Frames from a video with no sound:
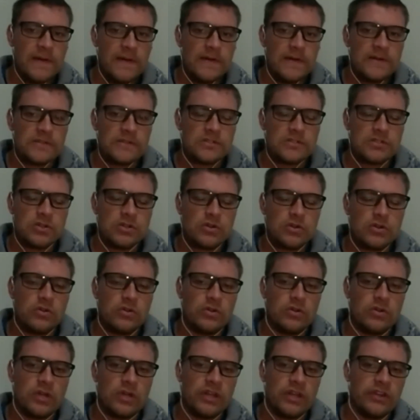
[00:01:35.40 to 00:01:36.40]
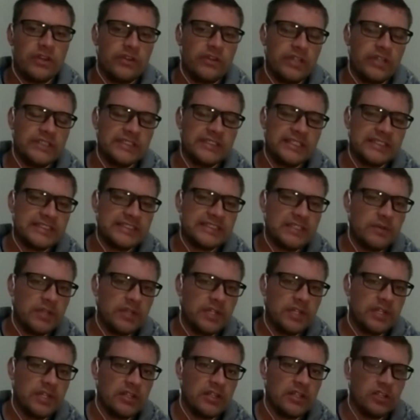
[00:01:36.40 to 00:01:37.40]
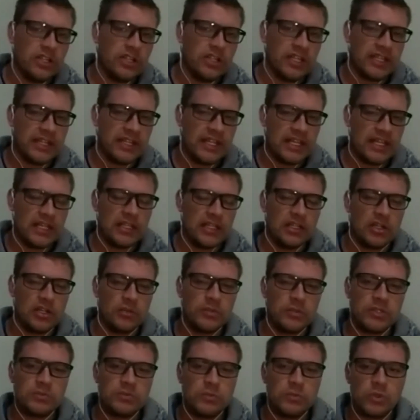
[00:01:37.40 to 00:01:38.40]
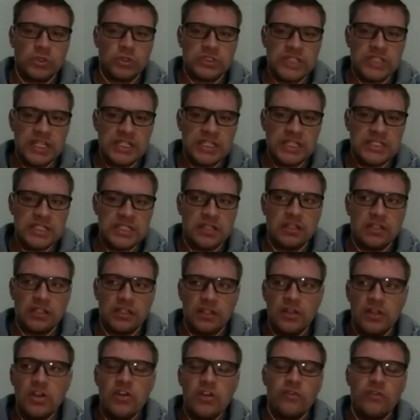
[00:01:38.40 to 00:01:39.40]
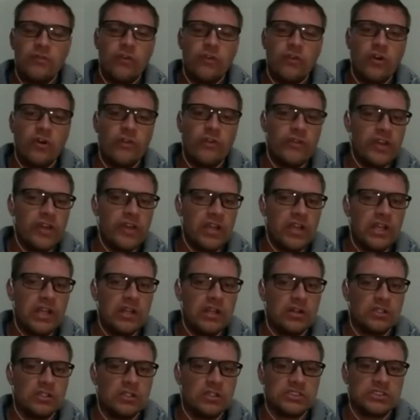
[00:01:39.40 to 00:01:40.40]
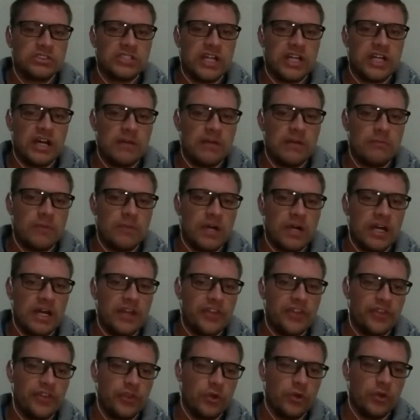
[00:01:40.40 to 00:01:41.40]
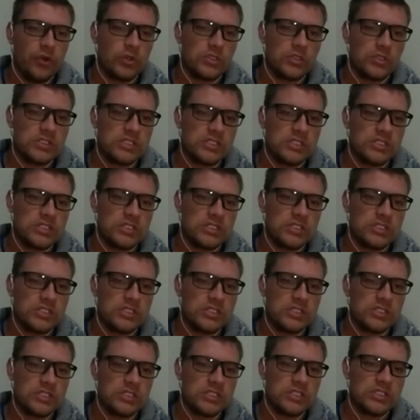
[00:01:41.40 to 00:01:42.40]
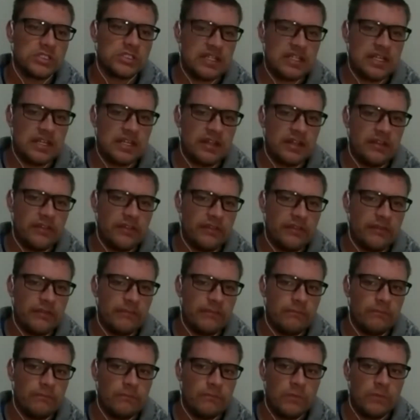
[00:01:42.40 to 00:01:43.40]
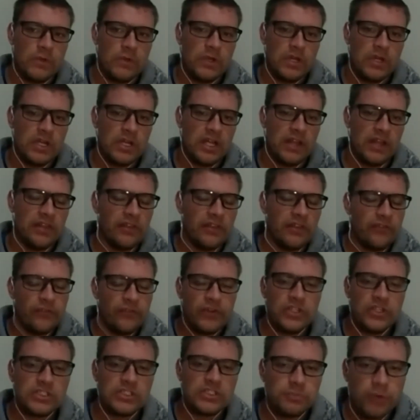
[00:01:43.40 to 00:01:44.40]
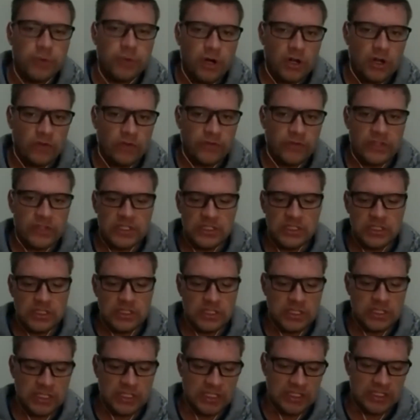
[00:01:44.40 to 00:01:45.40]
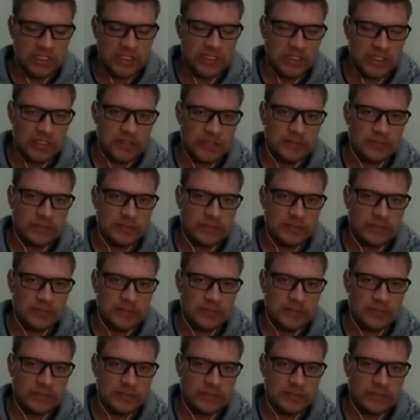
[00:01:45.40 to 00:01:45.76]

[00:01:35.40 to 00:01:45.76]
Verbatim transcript: so and the reason i say we're going to look at that a little bit more detail for a very long time i thought that in the first part of the in